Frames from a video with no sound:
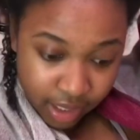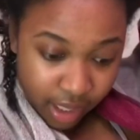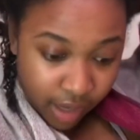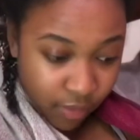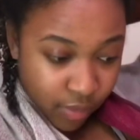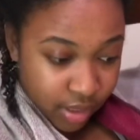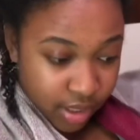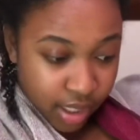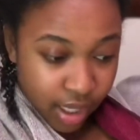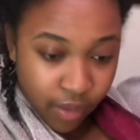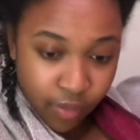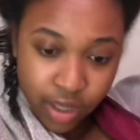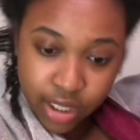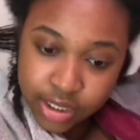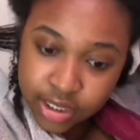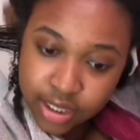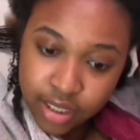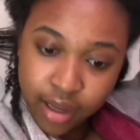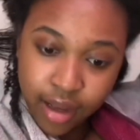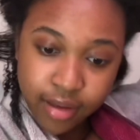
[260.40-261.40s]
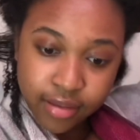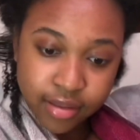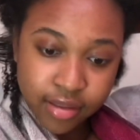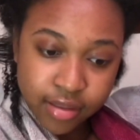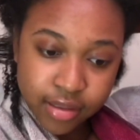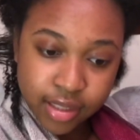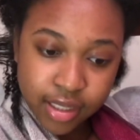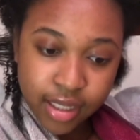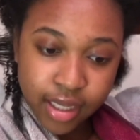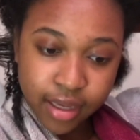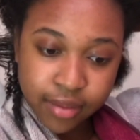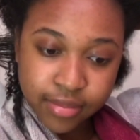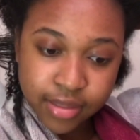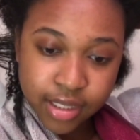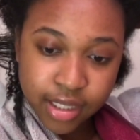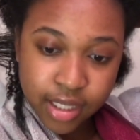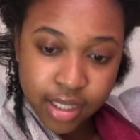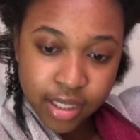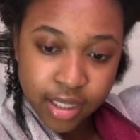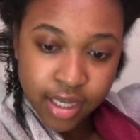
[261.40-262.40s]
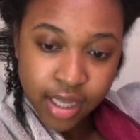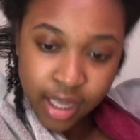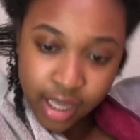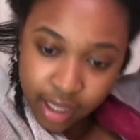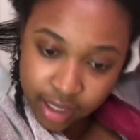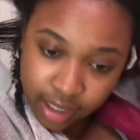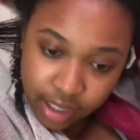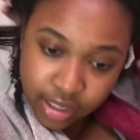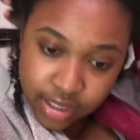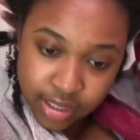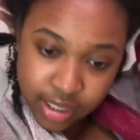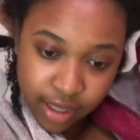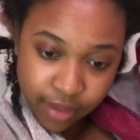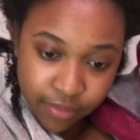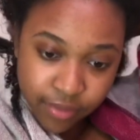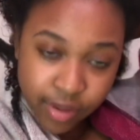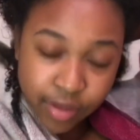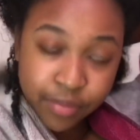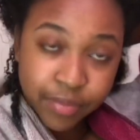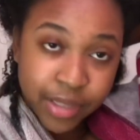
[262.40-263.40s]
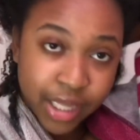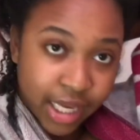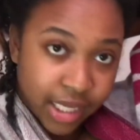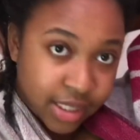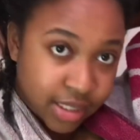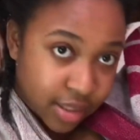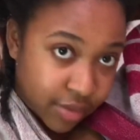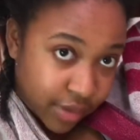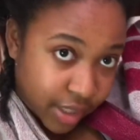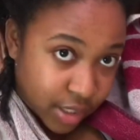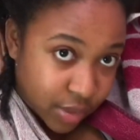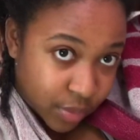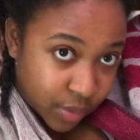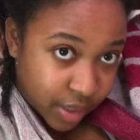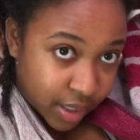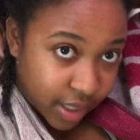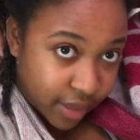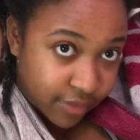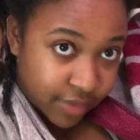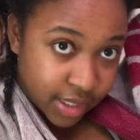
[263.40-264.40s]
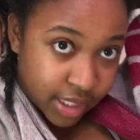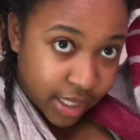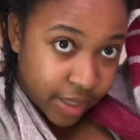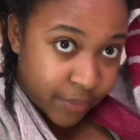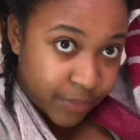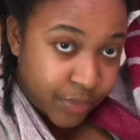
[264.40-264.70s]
I would not wash it out. I literally kept it in and I just kept reapplying the rice water every day.